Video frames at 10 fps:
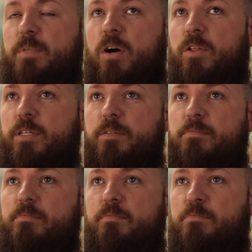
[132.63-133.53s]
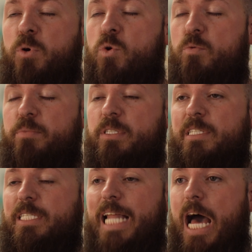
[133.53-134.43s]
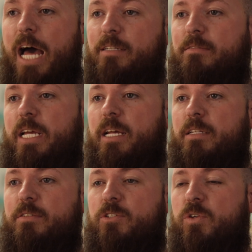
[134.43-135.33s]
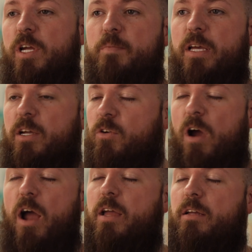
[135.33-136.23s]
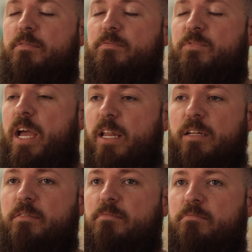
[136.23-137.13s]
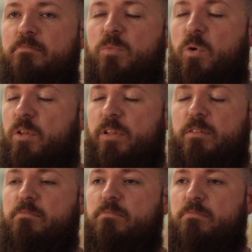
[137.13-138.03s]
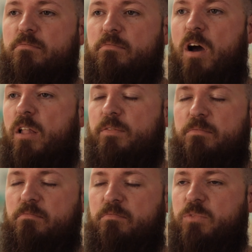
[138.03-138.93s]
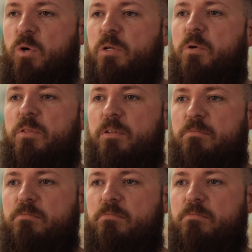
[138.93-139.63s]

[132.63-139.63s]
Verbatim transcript: All the poop and snot and screaming and crying and fighting worth it. All of it. Totally worth it.